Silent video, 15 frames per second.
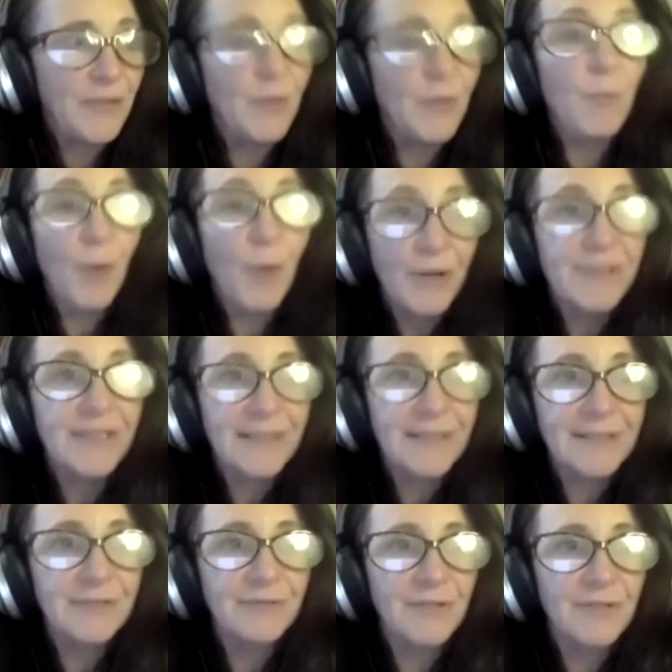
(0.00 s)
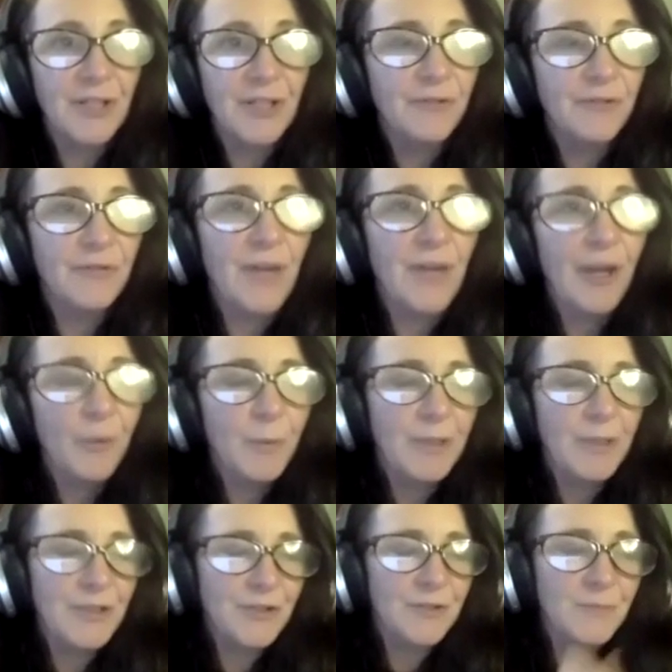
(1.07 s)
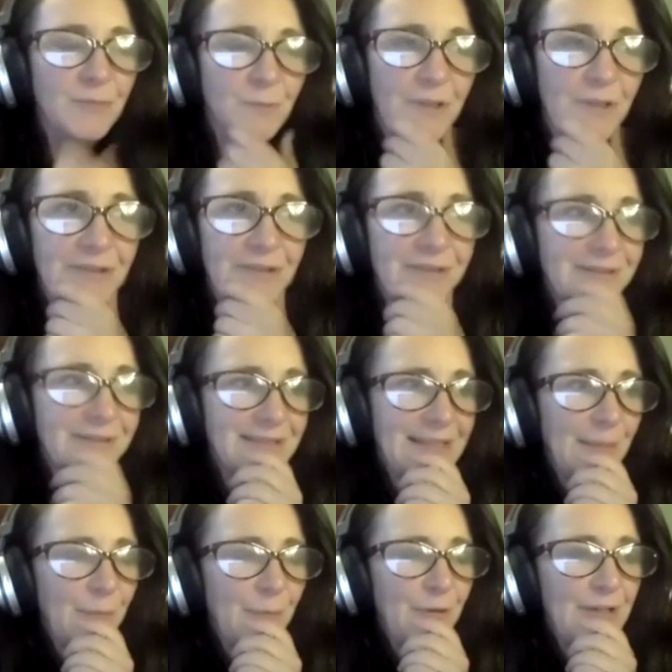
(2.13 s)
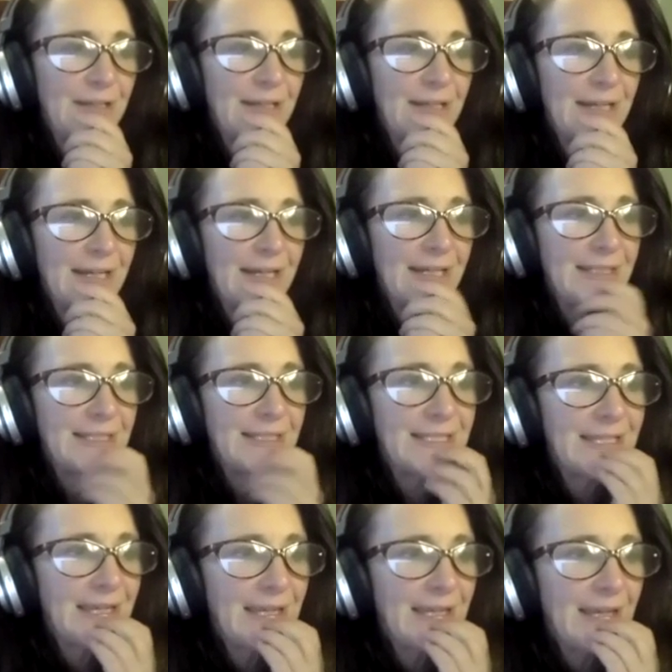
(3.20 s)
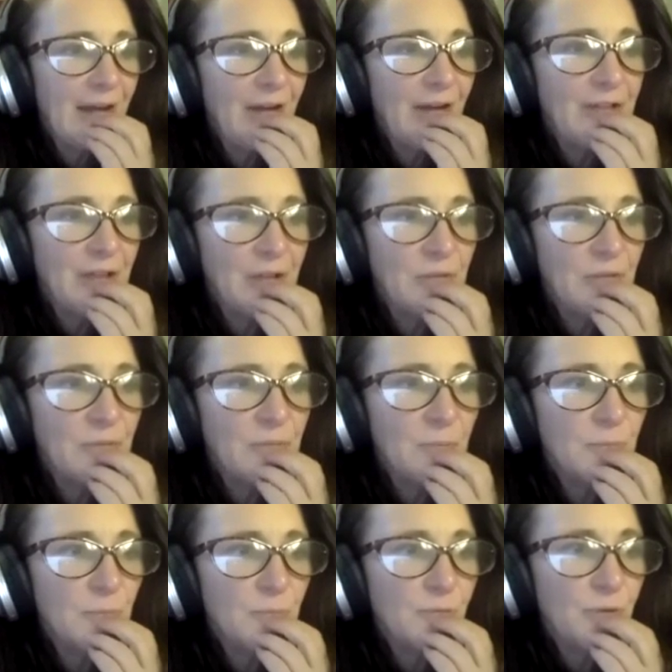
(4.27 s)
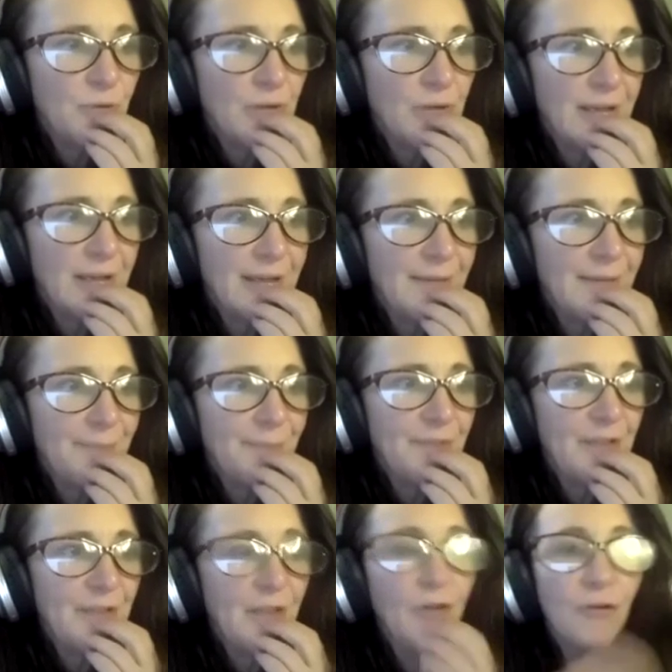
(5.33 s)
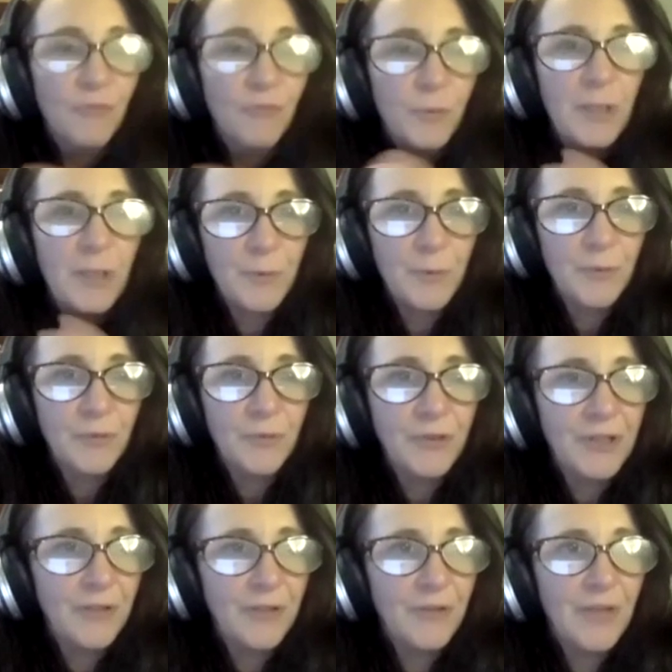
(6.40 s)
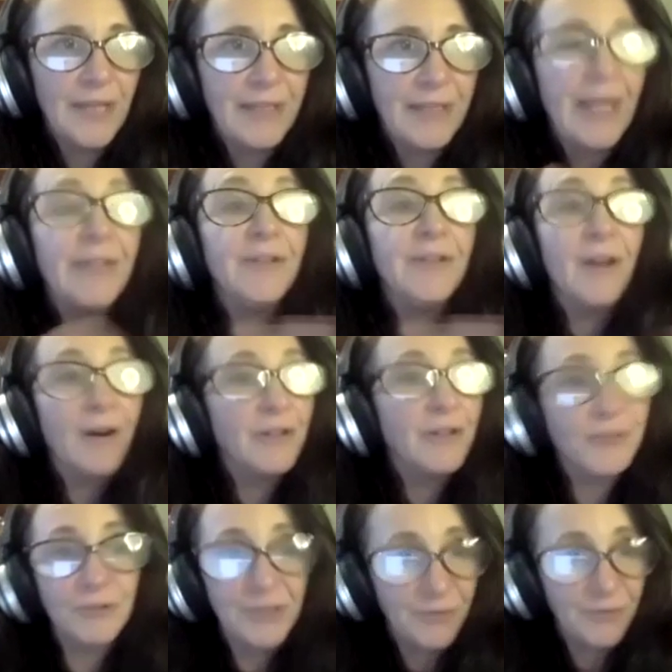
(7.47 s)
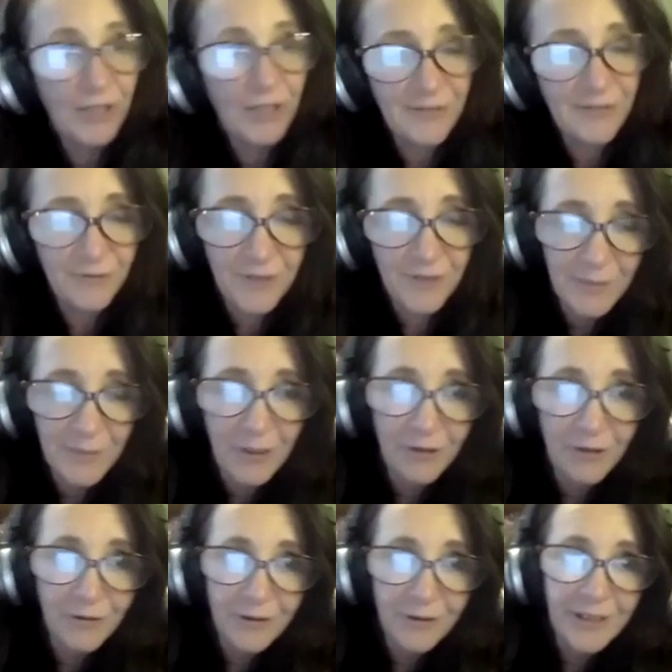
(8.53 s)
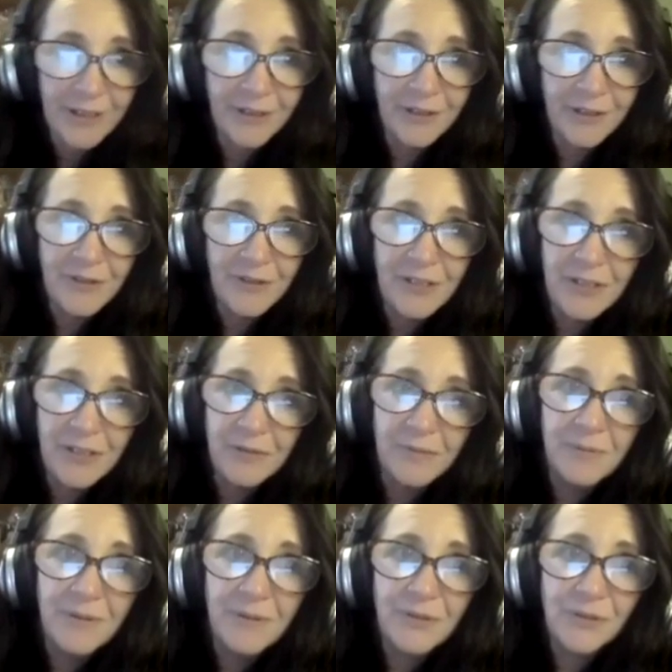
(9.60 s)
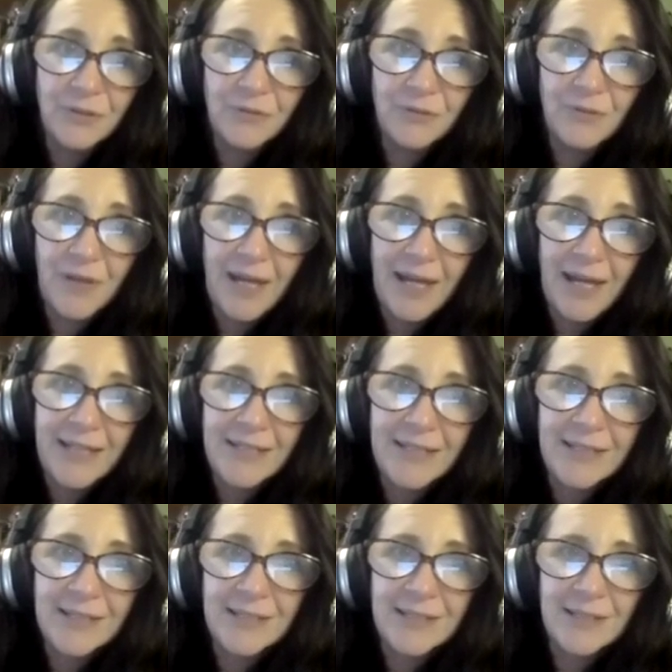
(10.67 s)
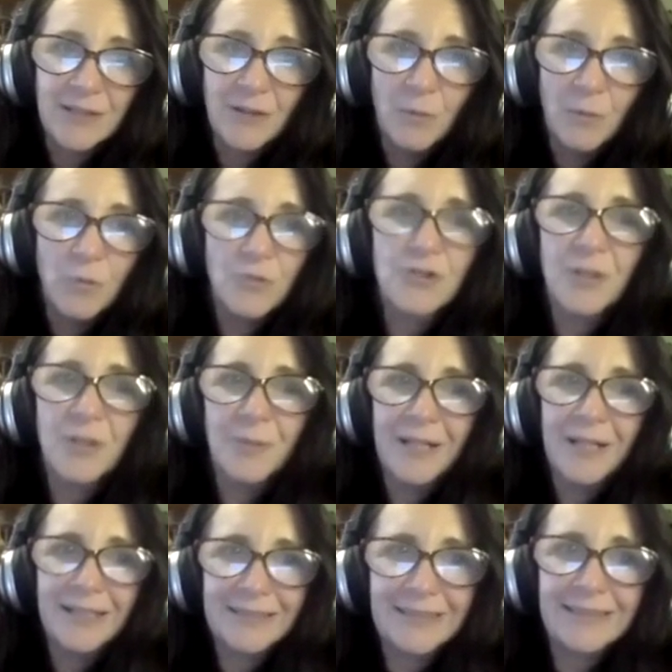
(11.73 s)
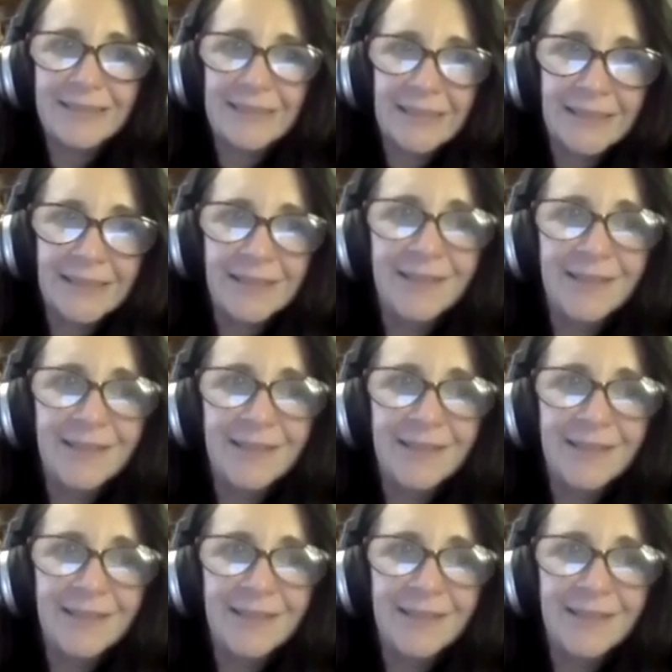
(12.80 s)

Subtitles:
the process of kind of helping John with stammering. And I know for a lot of people, and our stories are very different, Samira, aren't they? I know that you sort of had a lot more trouble accessing